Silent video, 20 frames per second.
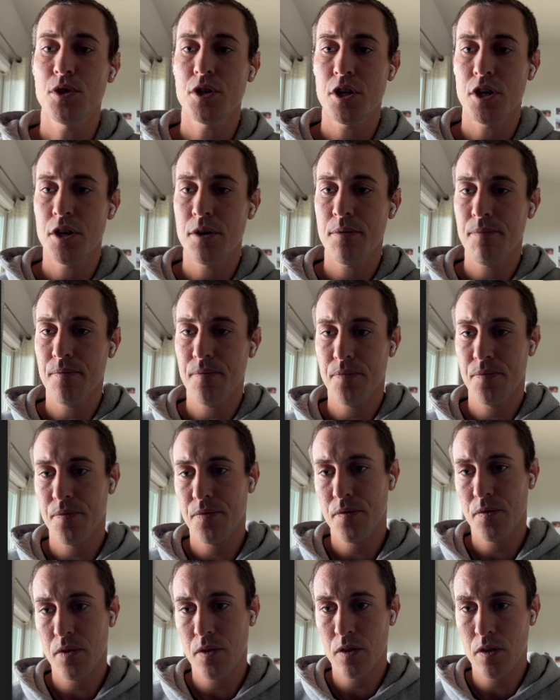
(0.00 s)
user
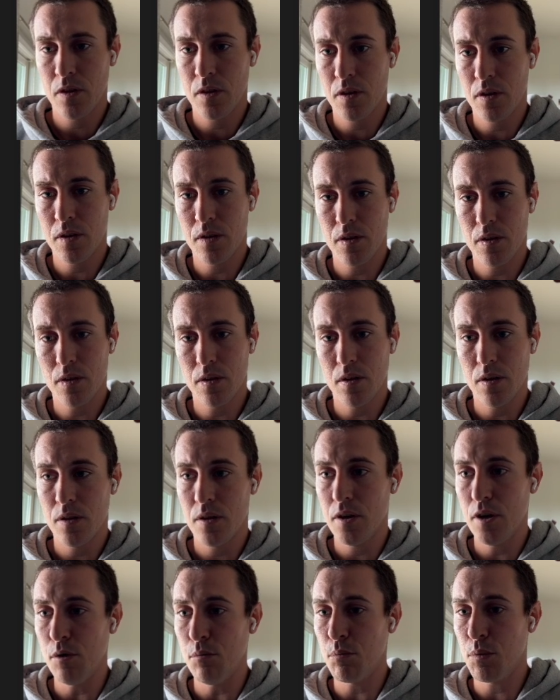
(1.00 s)

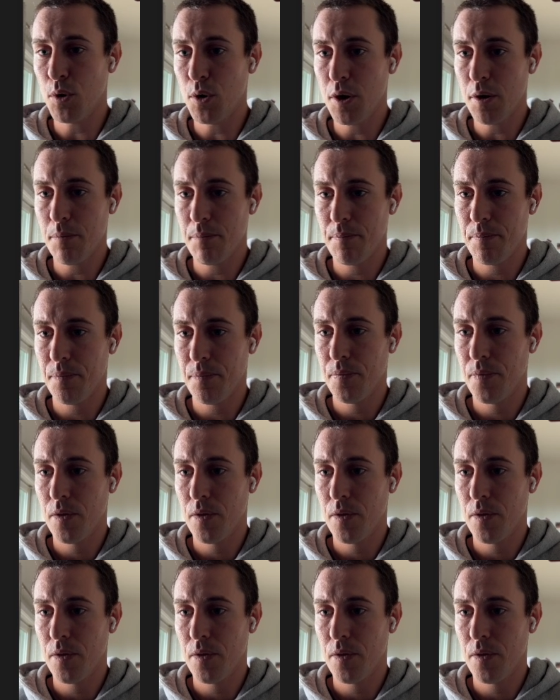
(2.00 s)
import.